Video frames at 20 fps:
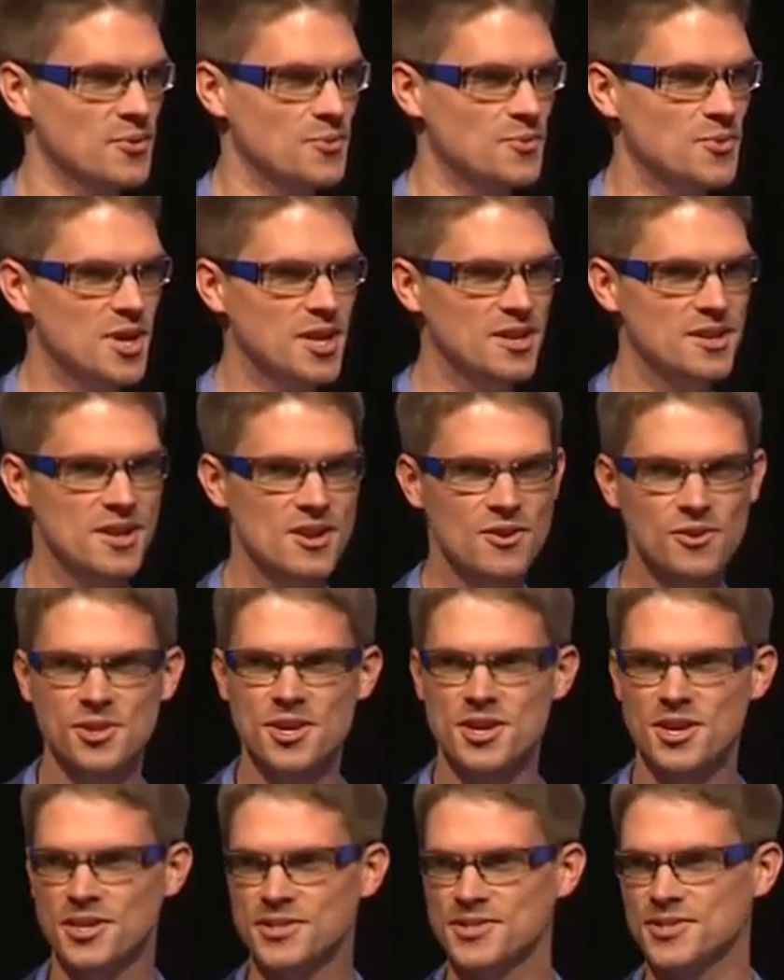we'd
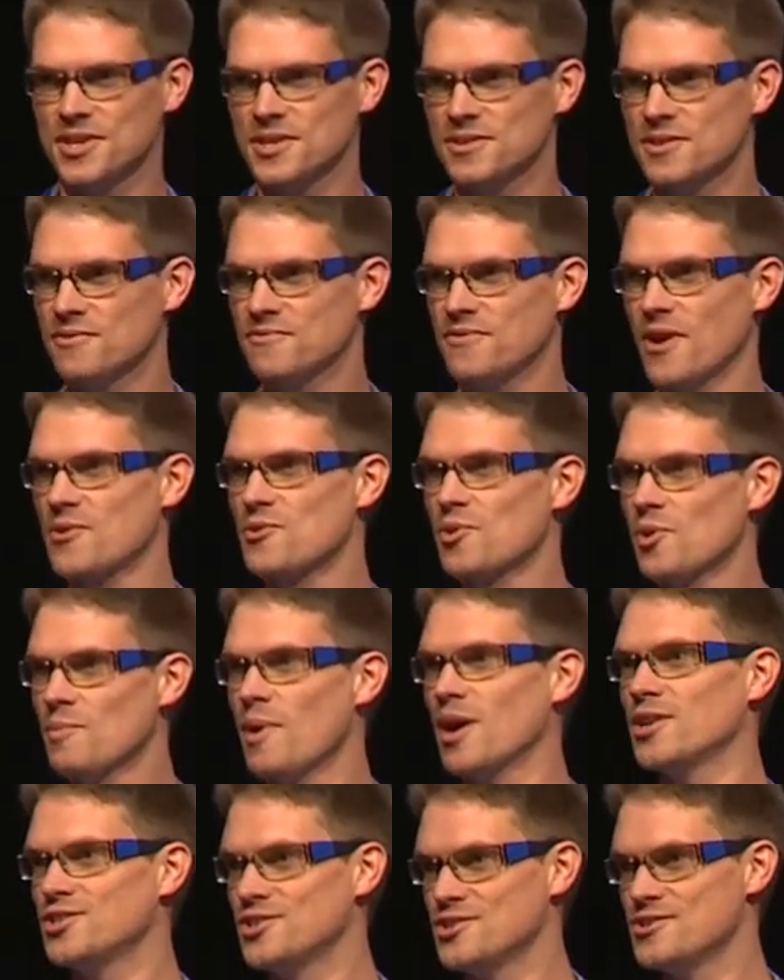nearly exceed the federal
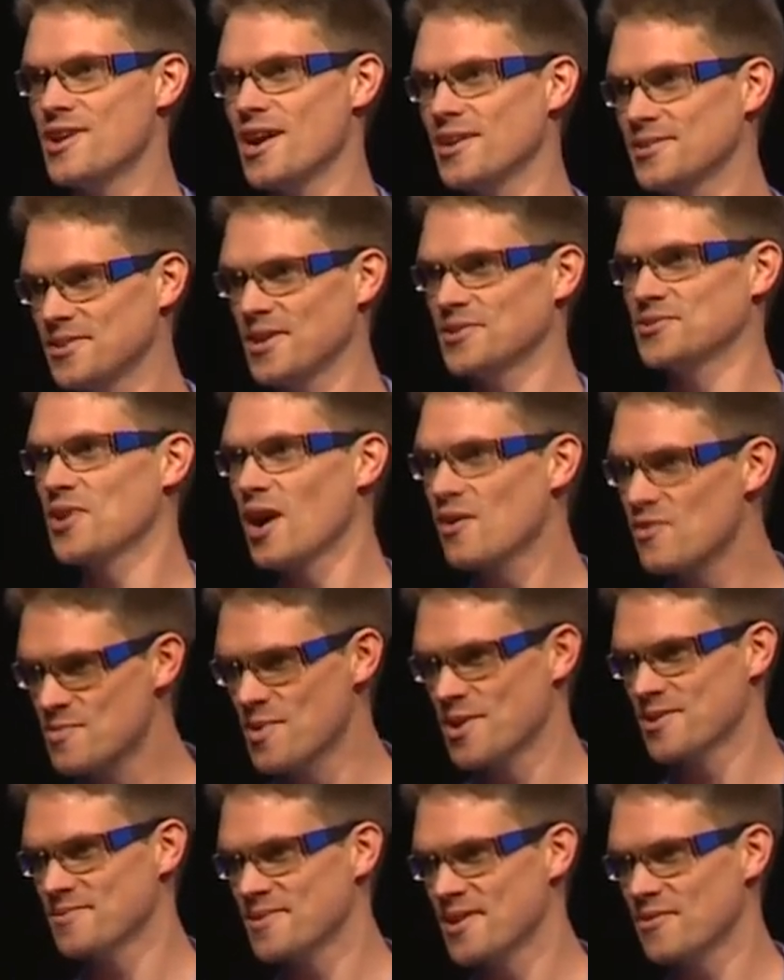budget of the United States
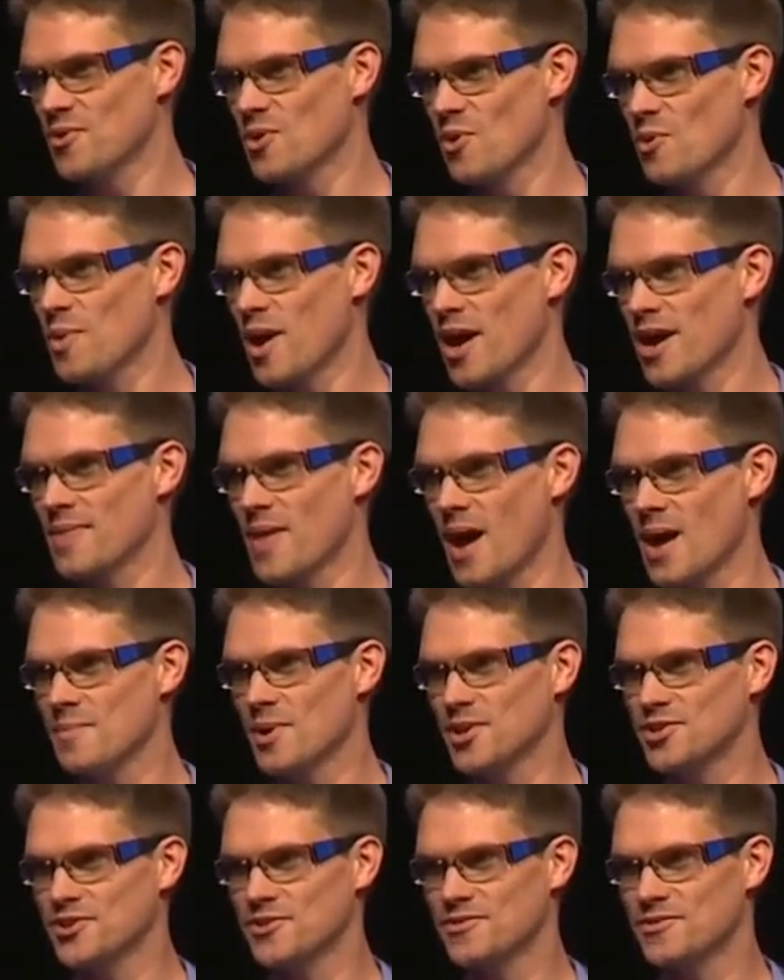government if we were paying that
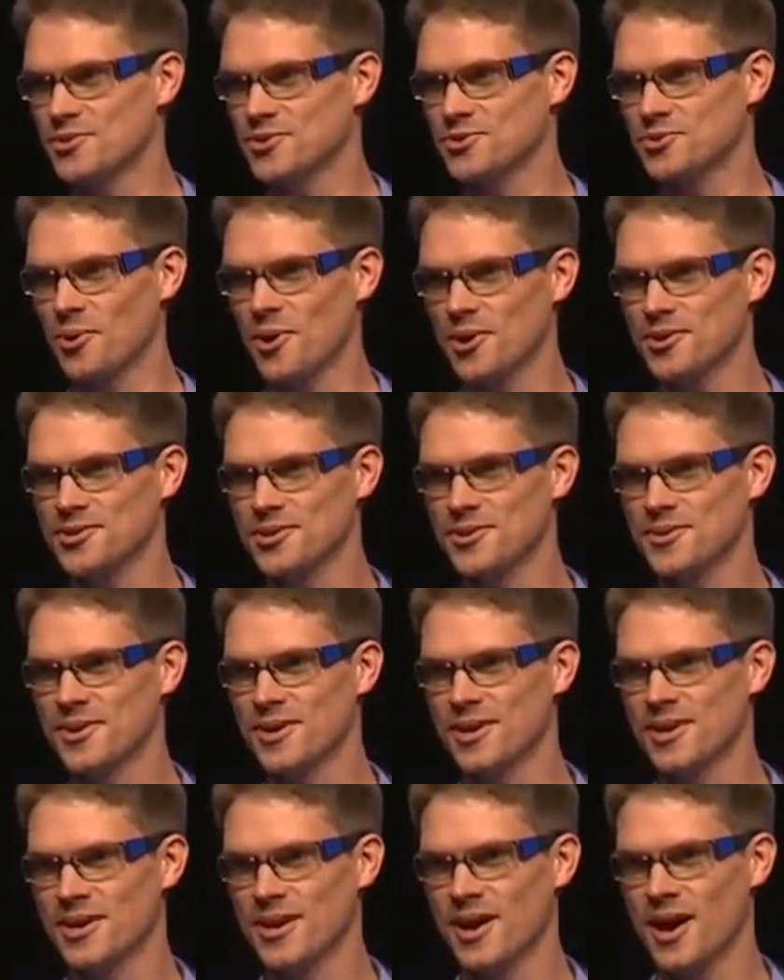much for storage.
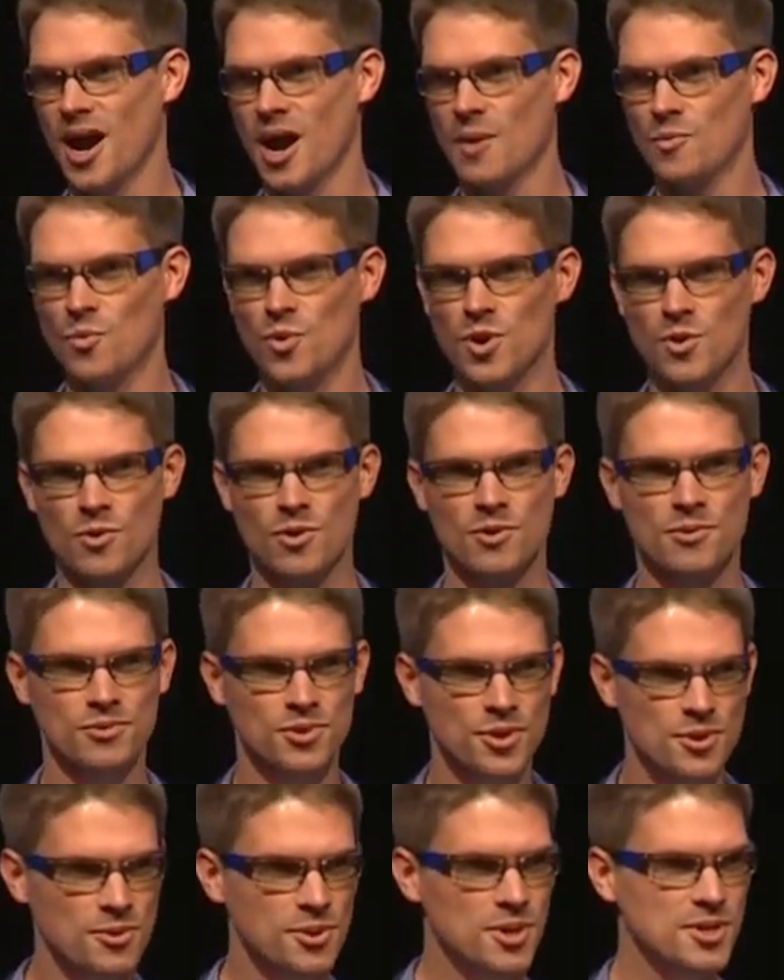Um, we were
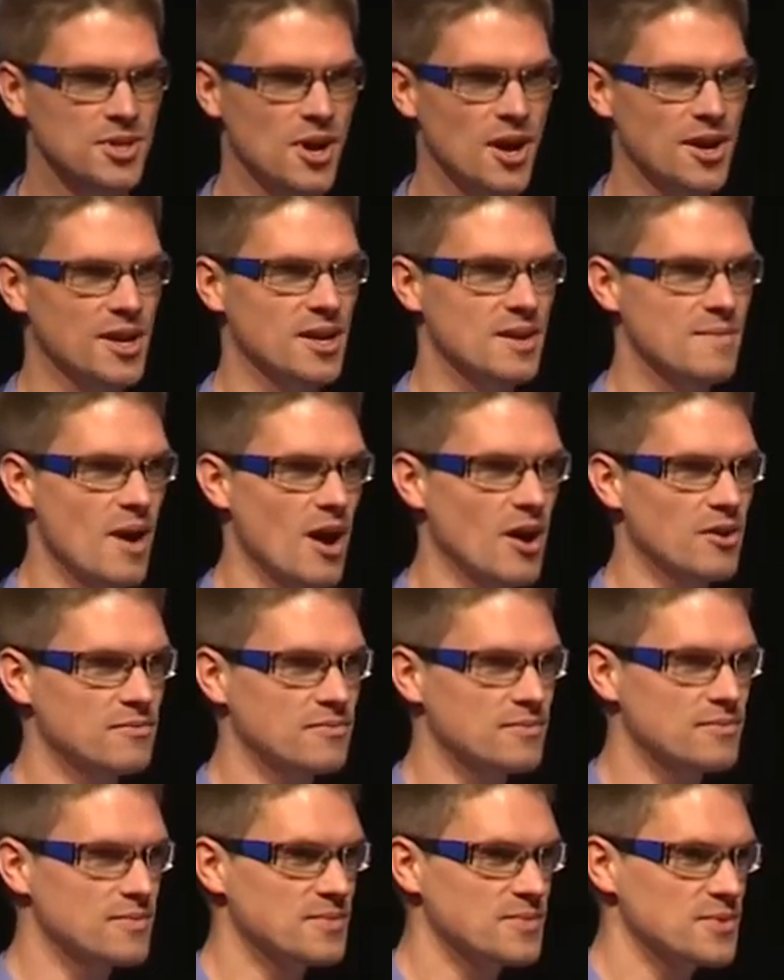literally talking
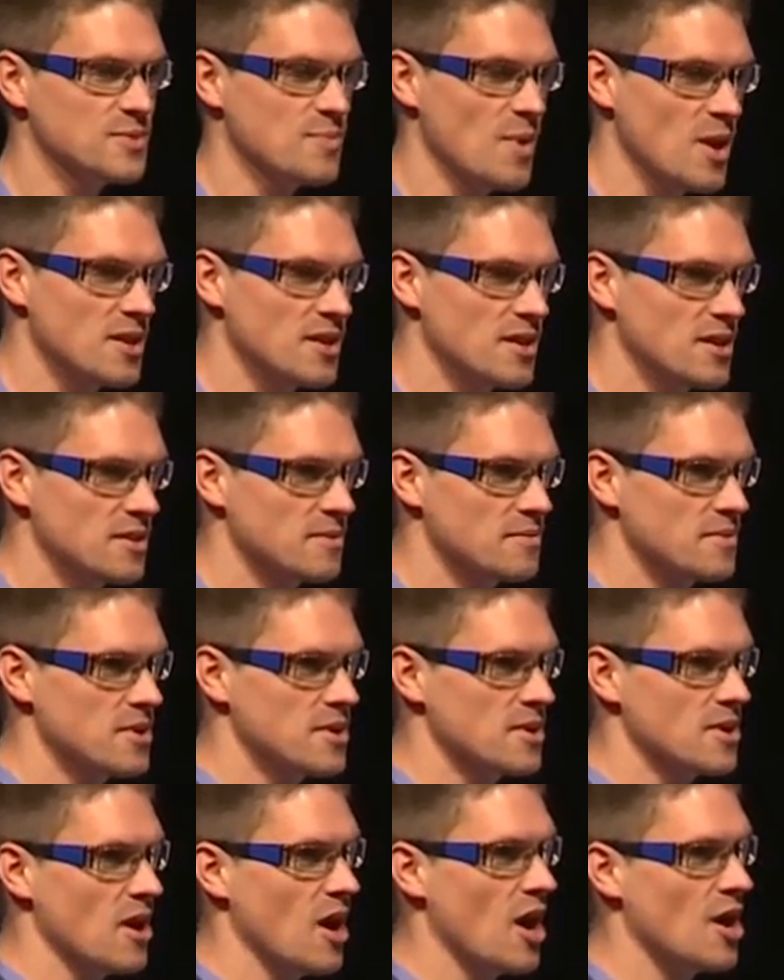about spending
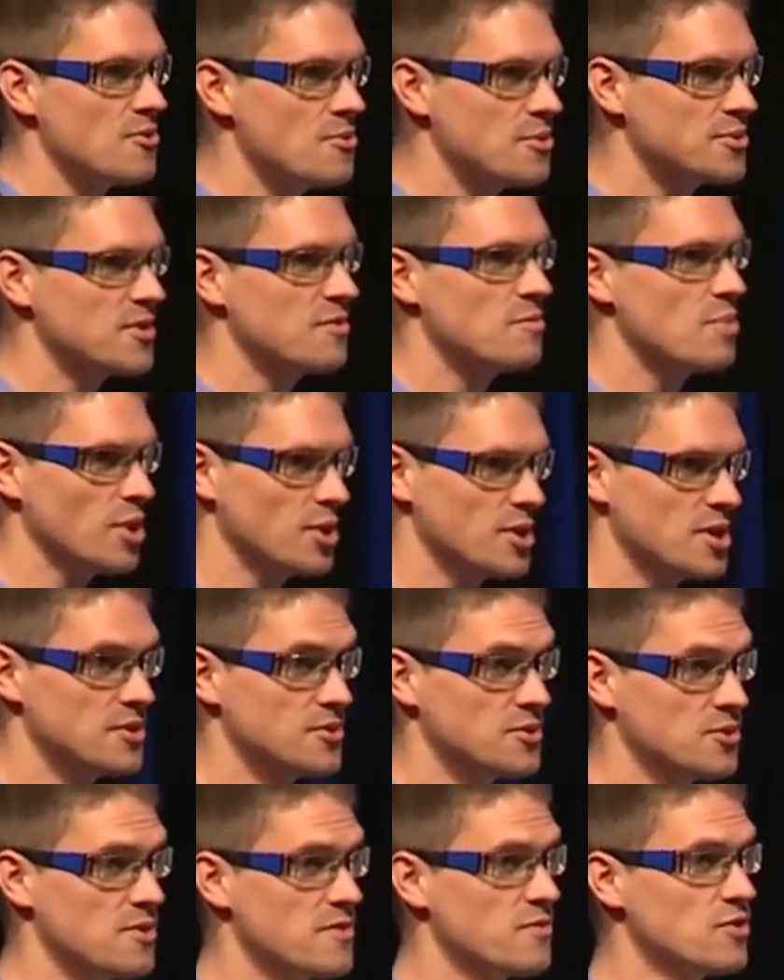hundreds of
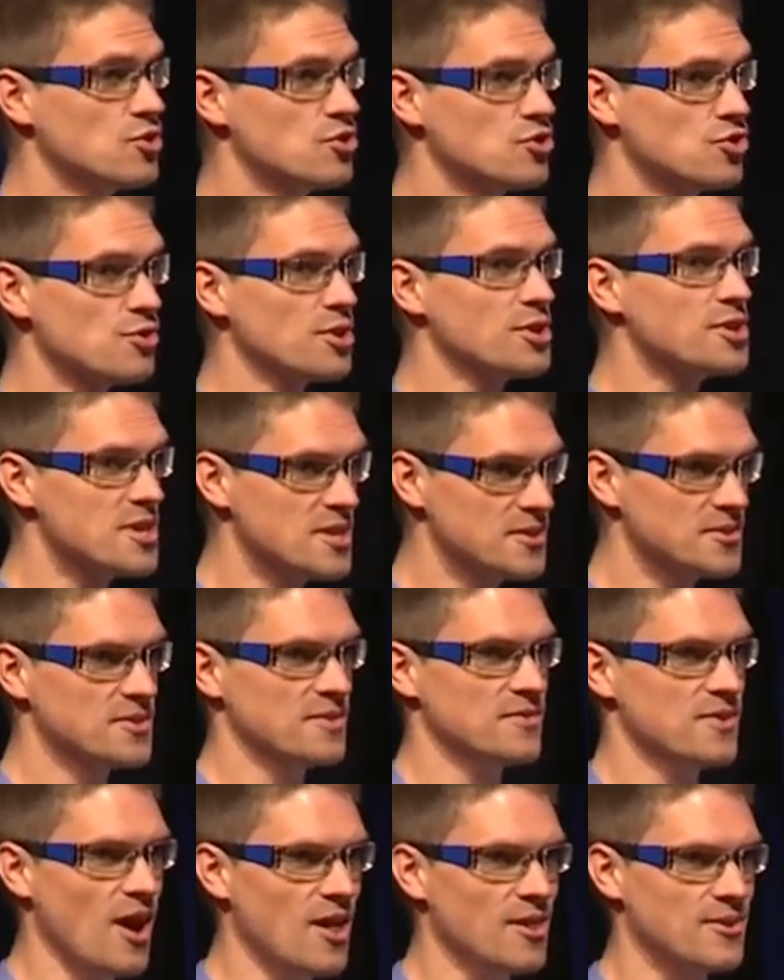billions or even trillions
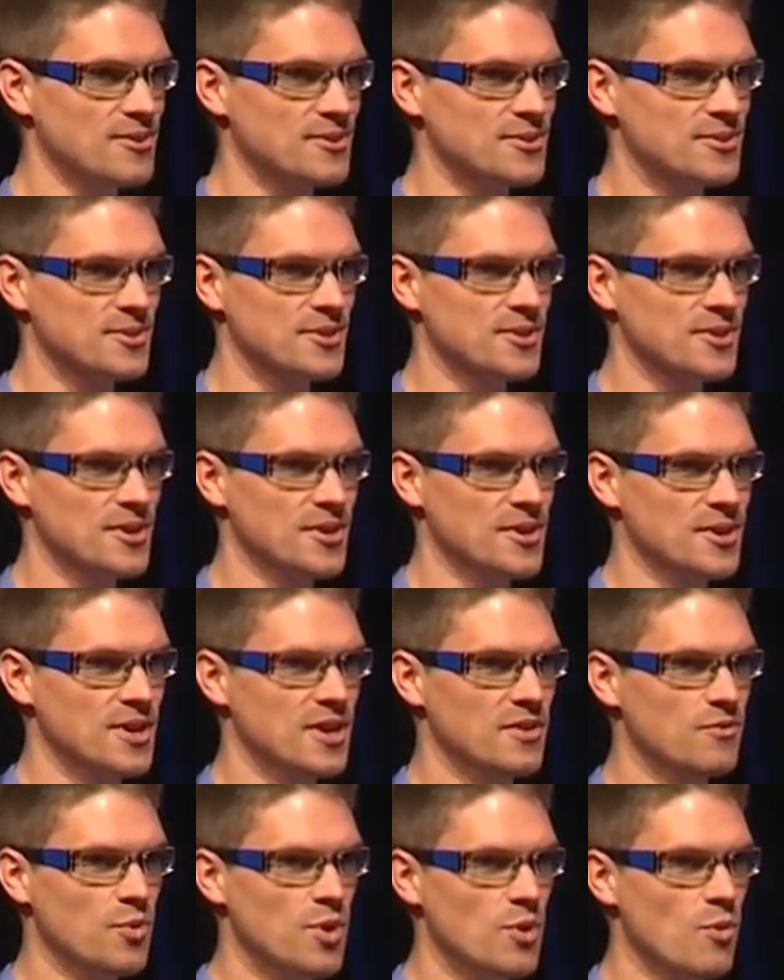of dollars
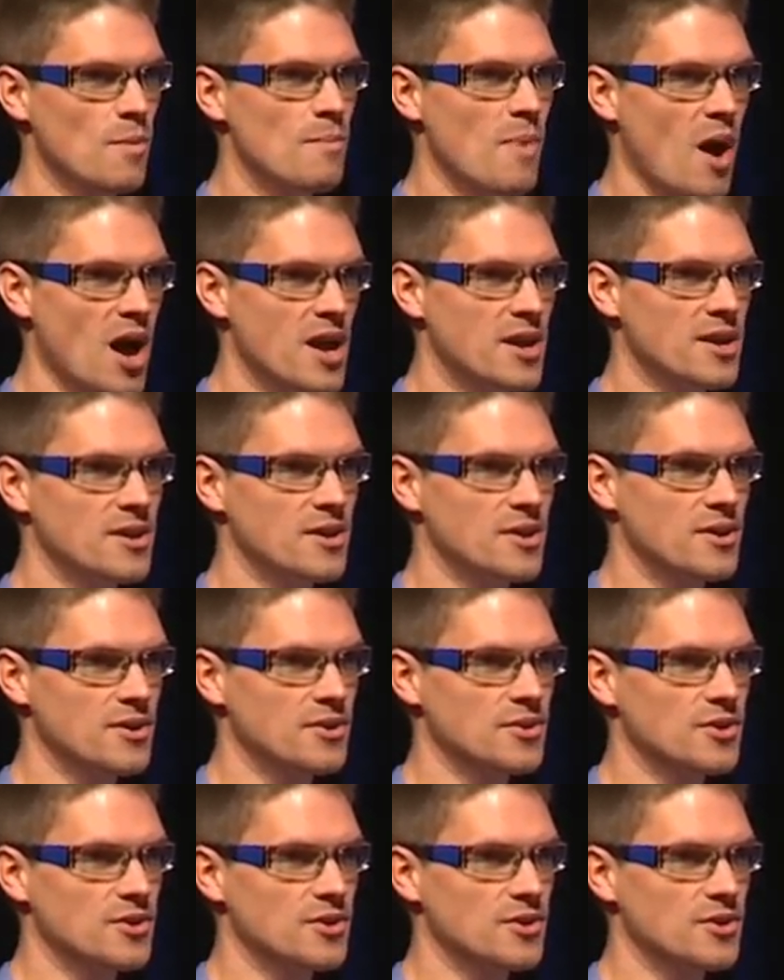if we were buying